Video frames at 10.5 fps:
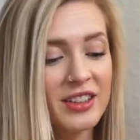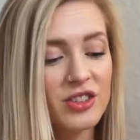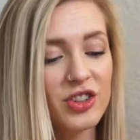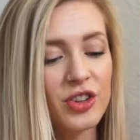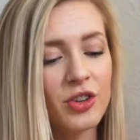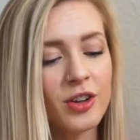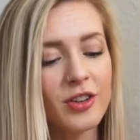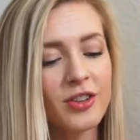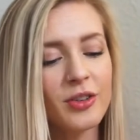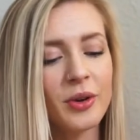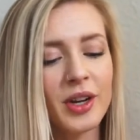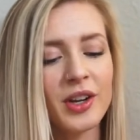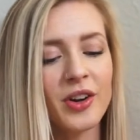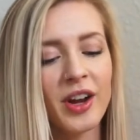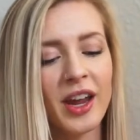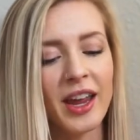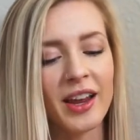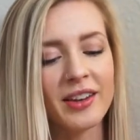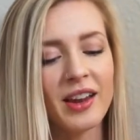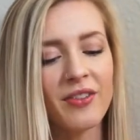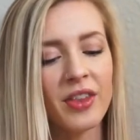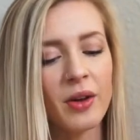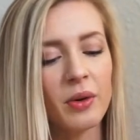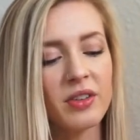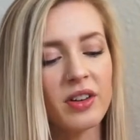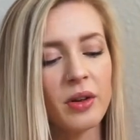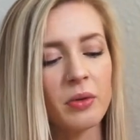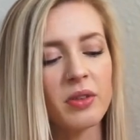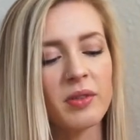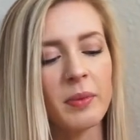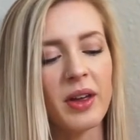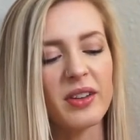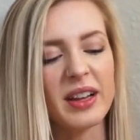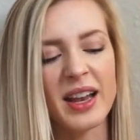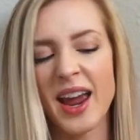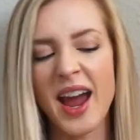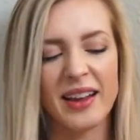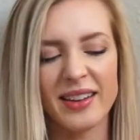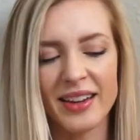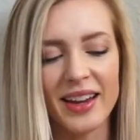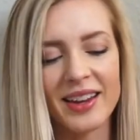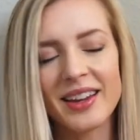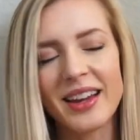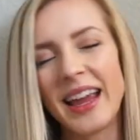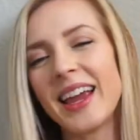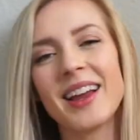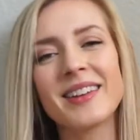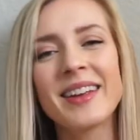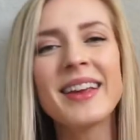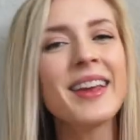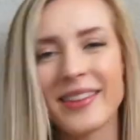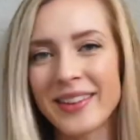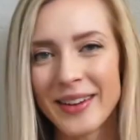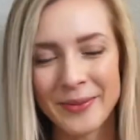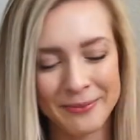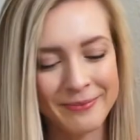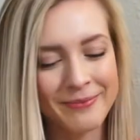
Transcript: she took Stuart in her hand, even though his clothes smelled nasty, and kissed him.